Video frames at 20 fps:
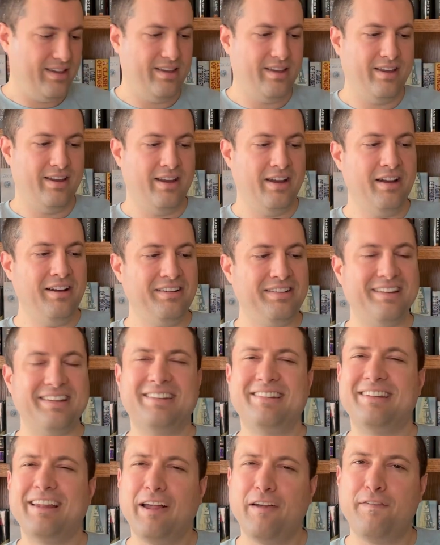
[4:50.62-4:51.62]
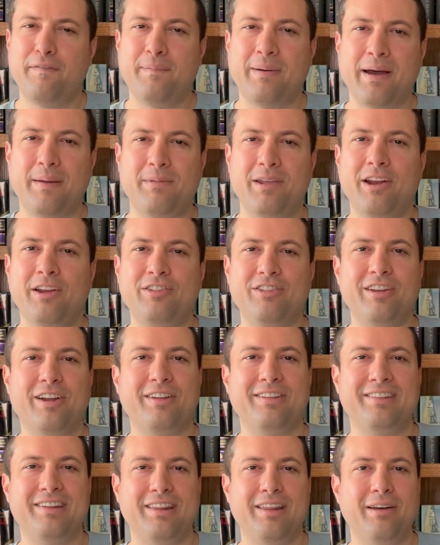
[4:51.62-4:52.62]
Here's a self-pub. You usually don't
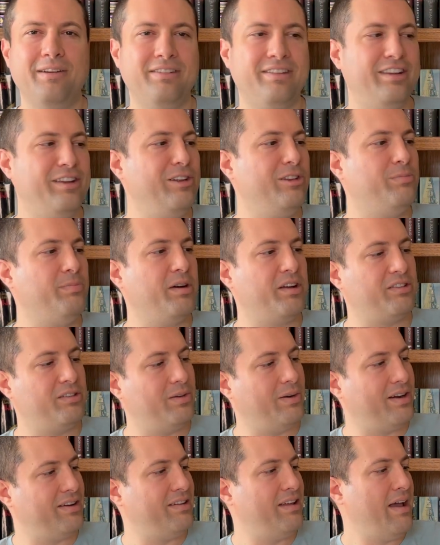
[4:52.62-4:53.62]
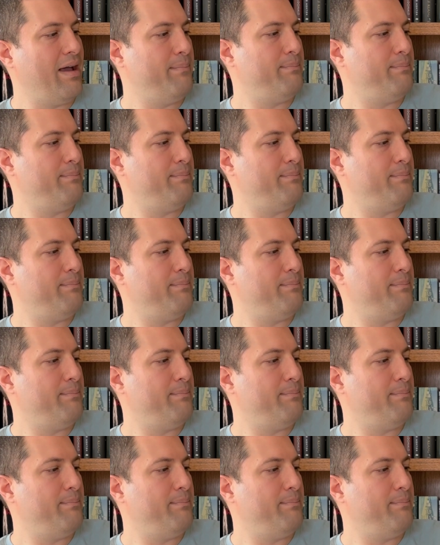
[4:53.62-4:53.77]
see those in the used bookstores.